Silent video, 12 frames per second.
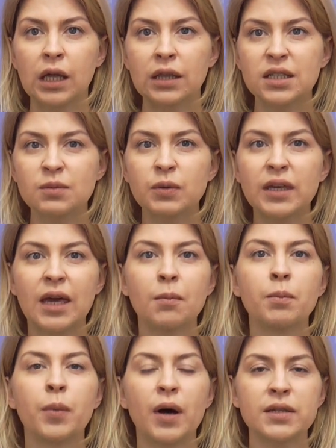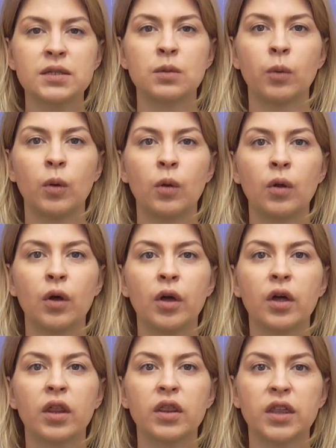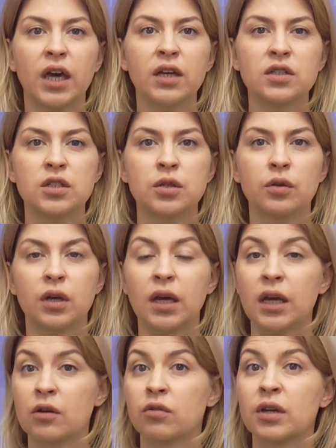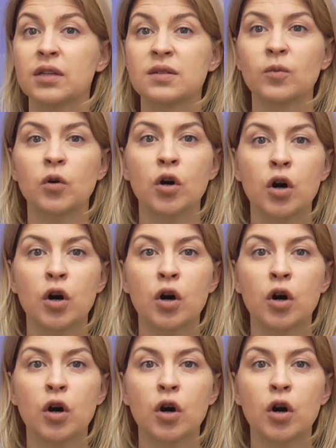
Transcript: This became possible thanks to the heroism,